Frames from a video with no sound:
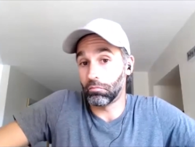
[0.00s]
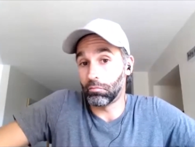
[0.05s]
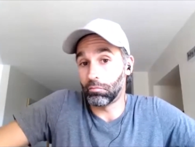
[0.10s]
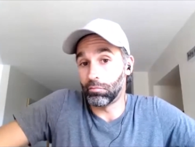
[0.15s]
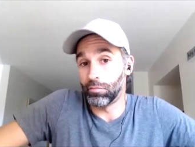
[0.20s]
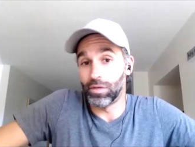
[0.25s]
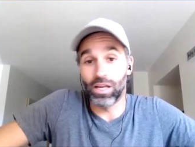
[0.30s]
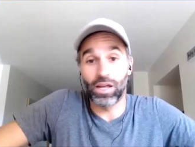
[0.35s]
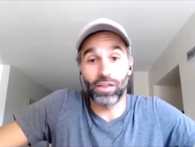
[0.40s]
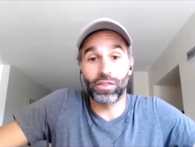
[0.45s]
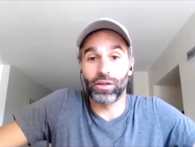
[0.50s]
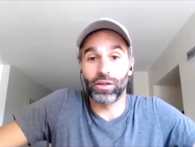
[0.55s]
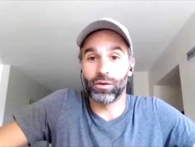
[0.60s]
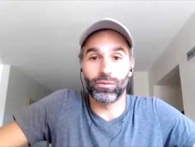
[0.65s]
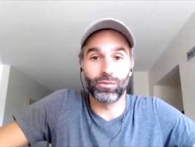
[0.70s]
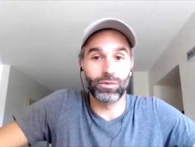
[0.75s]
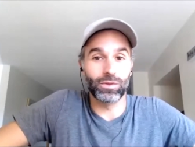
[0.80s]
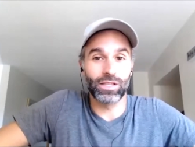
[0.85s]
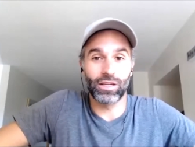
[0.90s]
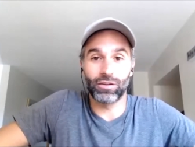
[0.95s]
Nothing
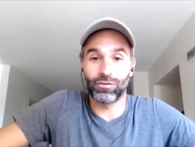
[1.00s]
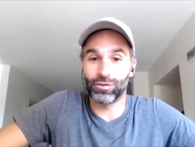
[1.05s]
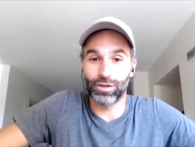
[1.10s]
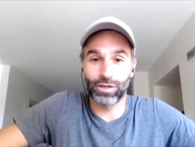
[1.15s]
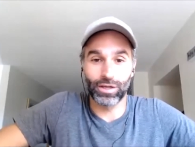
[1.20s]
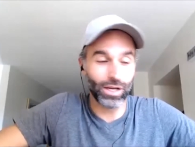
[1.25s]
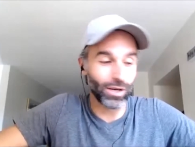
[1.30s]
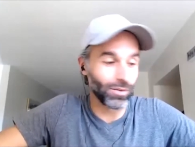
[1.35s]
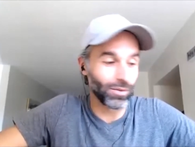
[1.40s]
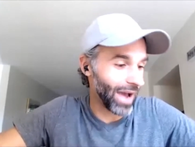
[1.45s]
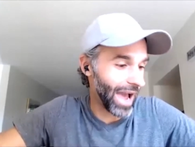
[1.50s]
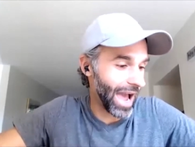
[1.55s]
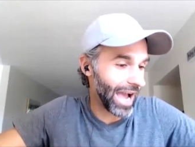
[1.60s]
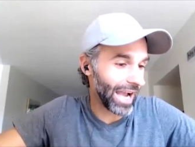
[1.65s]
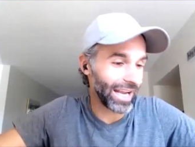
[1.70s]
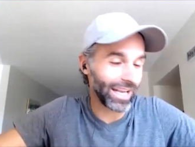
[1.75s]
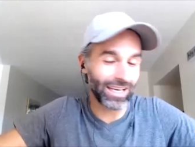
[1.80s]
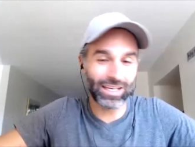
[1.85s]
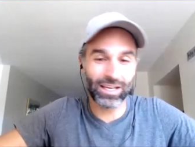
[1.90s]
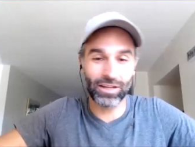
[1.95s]
was ever going to come
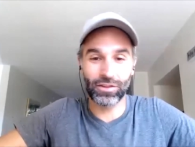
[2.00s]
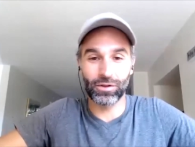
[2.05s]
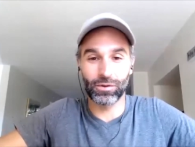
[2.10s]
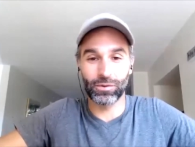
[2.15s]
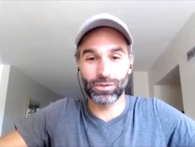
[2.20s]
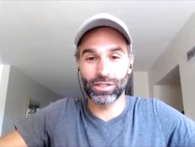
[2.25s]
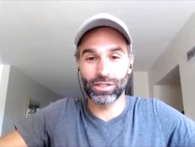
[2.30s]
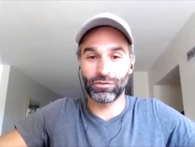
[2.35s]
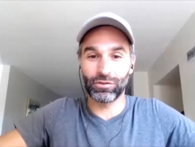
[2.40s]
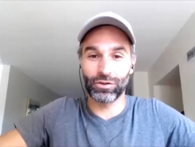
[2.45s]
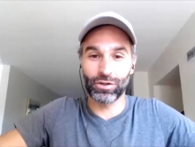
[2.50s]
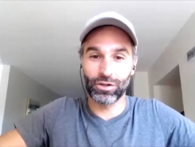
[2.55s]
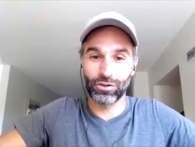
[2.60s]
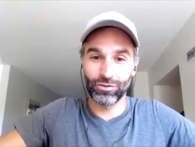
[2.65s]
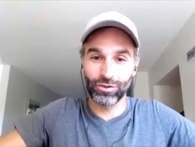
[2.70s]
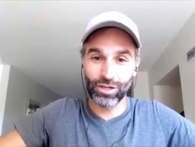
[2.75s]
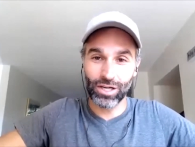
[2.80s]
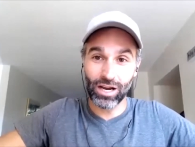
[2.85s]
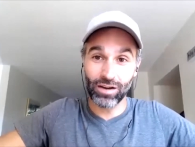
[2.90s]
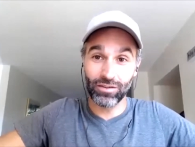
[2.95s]
back and nothing was ever going to
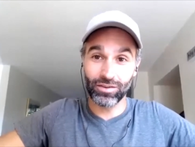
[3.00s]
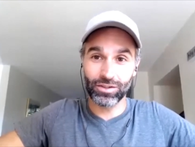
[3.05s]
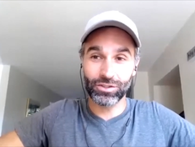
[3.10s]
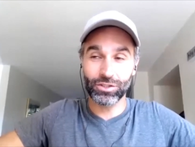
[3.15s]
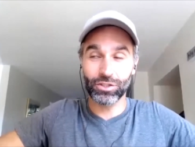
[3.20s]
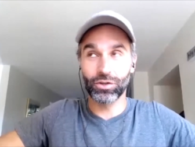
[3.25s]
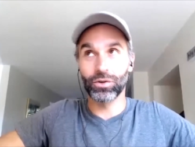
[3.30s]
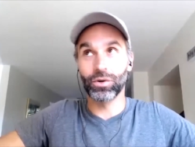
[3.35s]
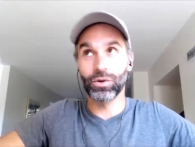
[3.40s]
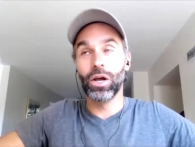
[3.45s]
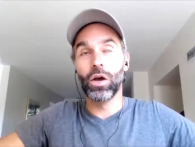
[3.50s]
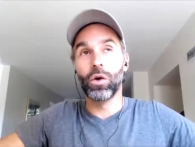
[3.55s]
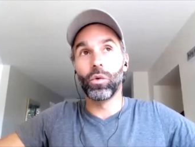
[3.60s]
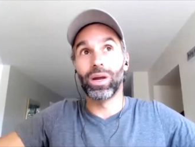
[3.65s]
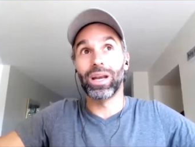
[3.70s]
recover. So when it